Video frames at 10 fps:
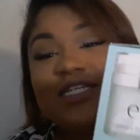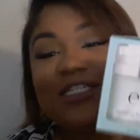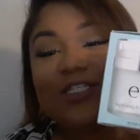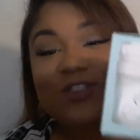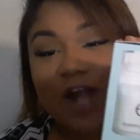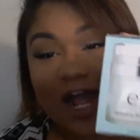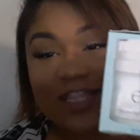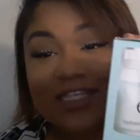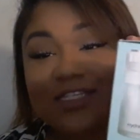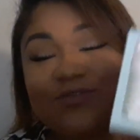wanting to
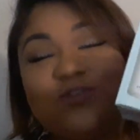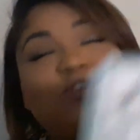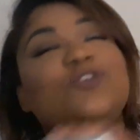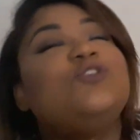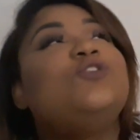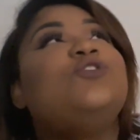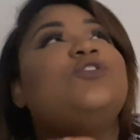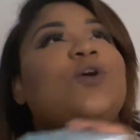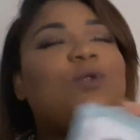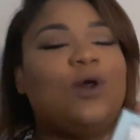try this for
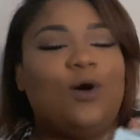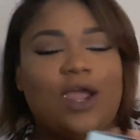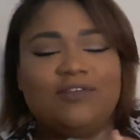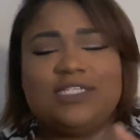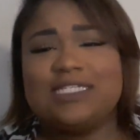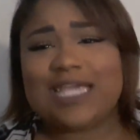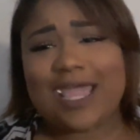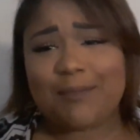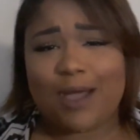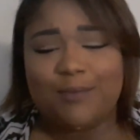so long, ever since
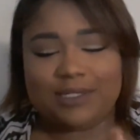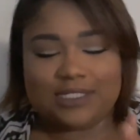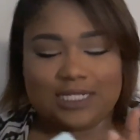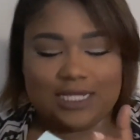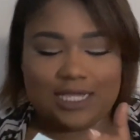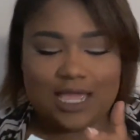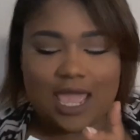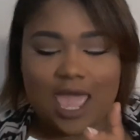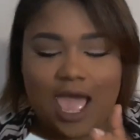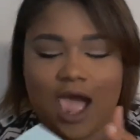it came out, basically.